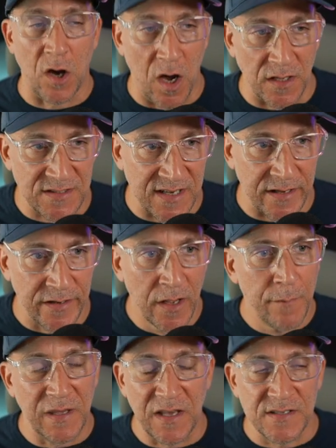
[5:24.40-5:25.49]
content.
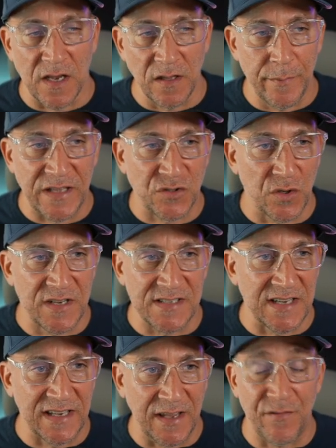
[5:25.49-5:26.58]
Because Elementor
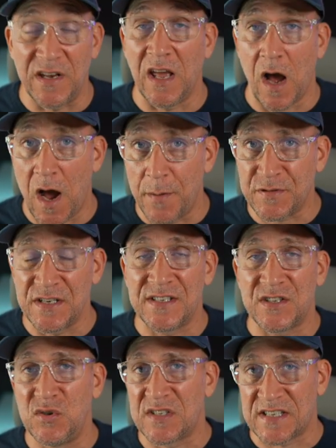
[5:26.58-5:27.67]
doesn't give any options
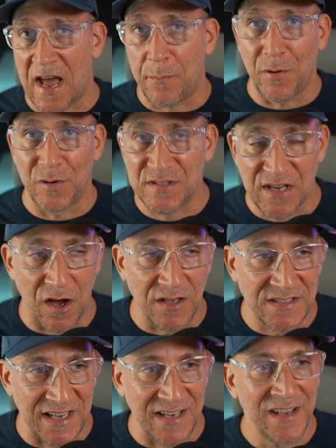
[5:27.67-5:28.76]
to style post
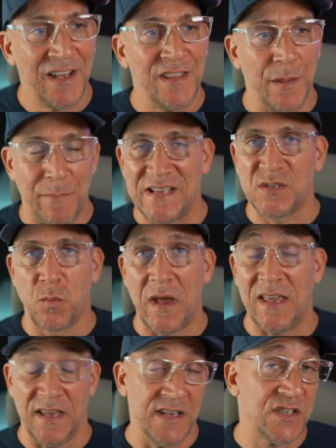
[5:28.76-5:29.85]
content, the best way
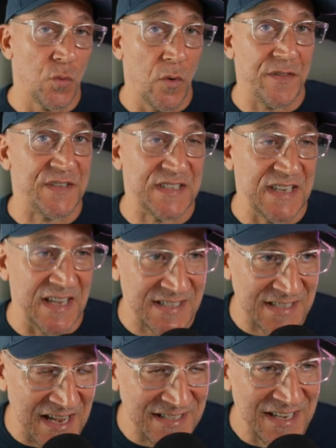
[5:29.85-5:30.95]
is with C
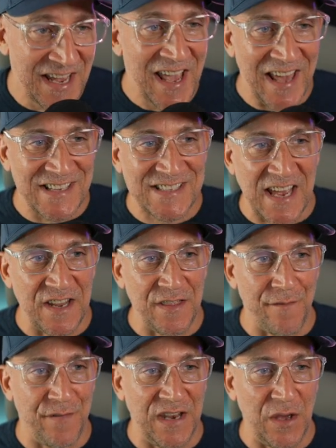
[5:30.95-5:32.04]
S S. And inside of
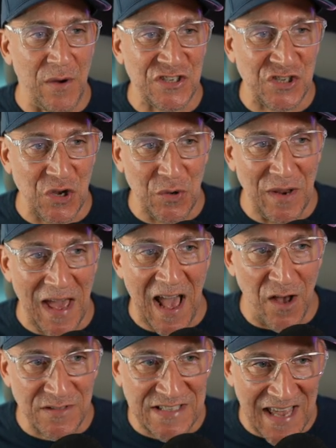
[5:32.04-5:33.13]
that video, I showed
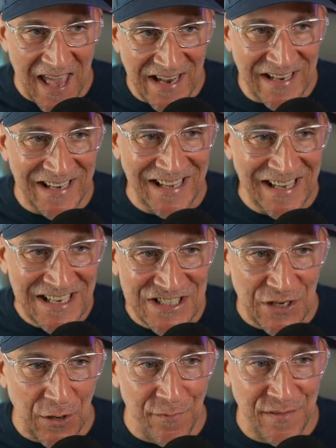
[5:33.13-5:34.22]
how to edit
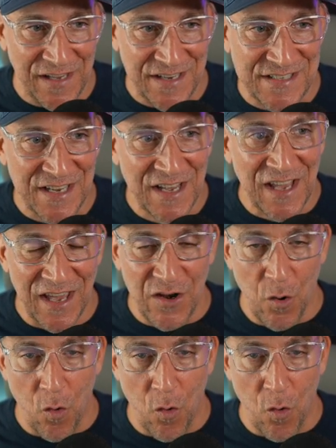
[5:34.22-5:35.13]
each of these in